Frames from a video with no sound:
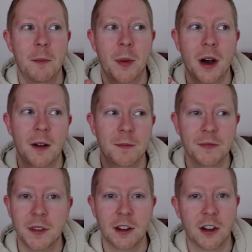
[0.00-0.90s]
But
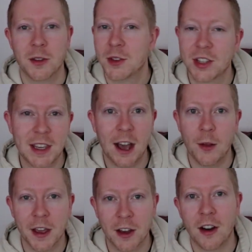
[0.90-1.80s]
just get
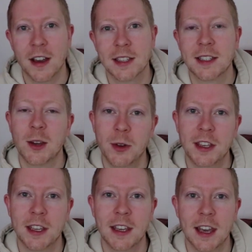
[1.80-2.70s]
out there guys, see what
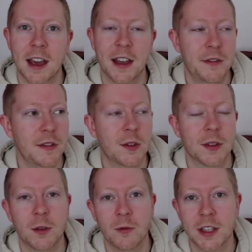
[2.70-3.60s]
you can get. If you've
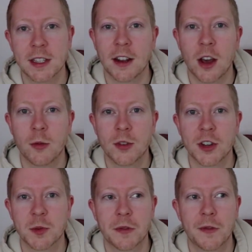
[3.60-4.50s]
not done retail
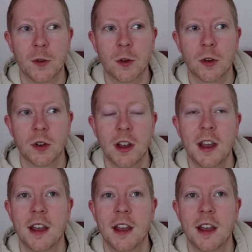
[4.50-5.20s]
arbitrage before,